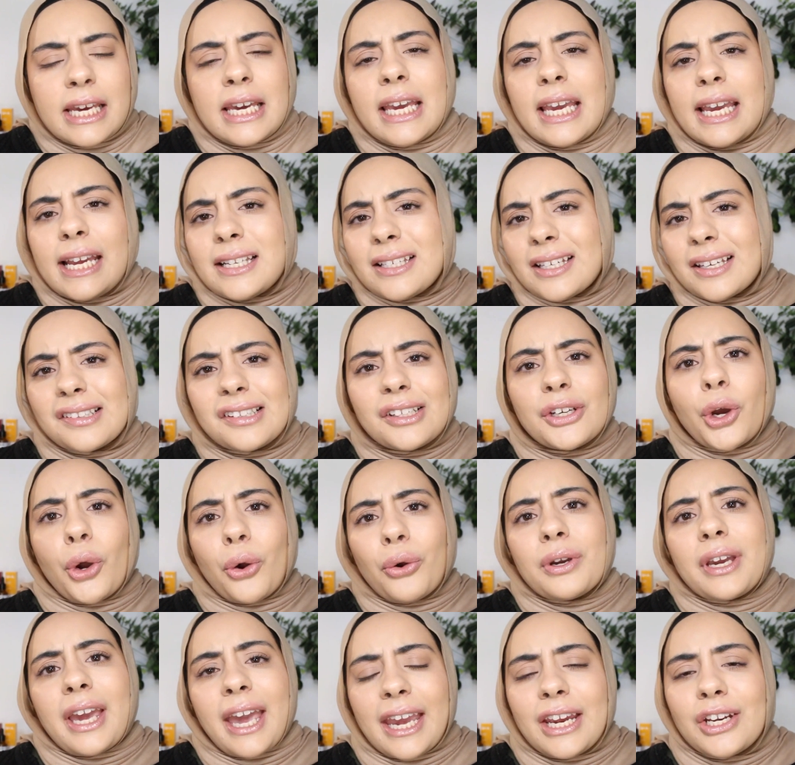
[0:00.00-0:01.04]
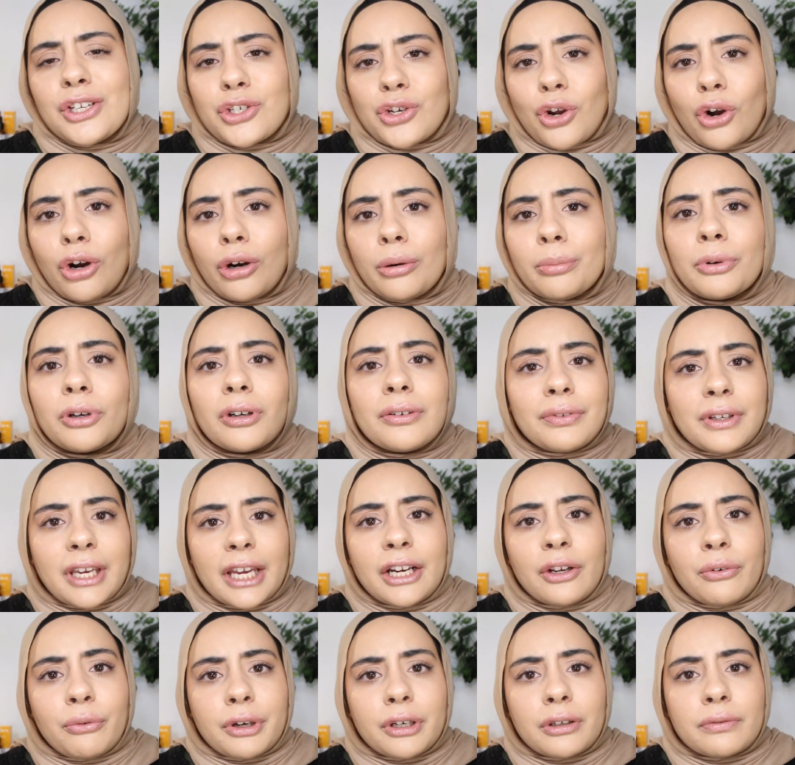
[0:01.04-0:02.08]
It does an okay job of
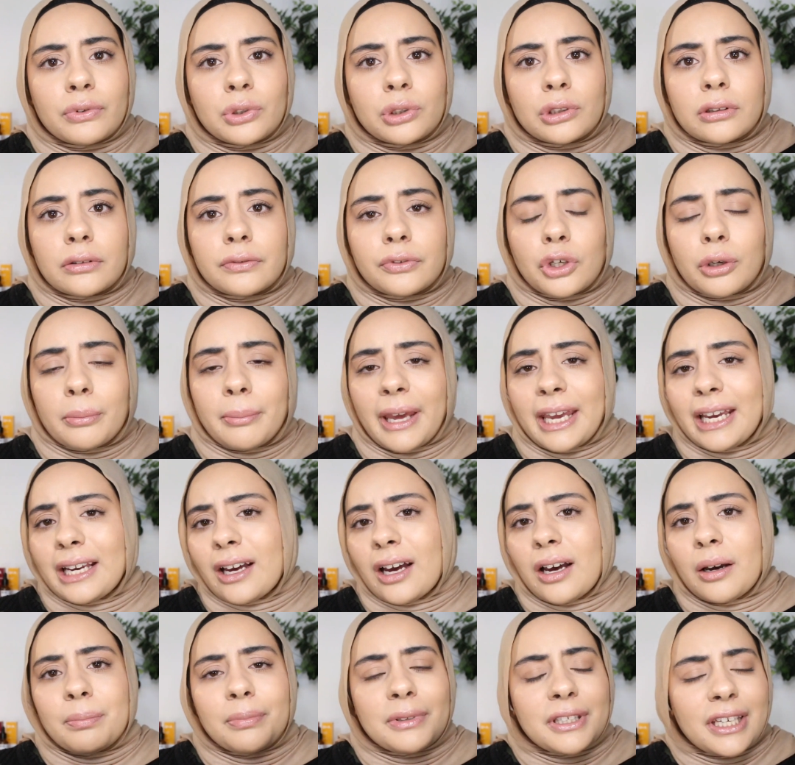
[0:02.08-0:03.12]
getting rid of all of your makeup.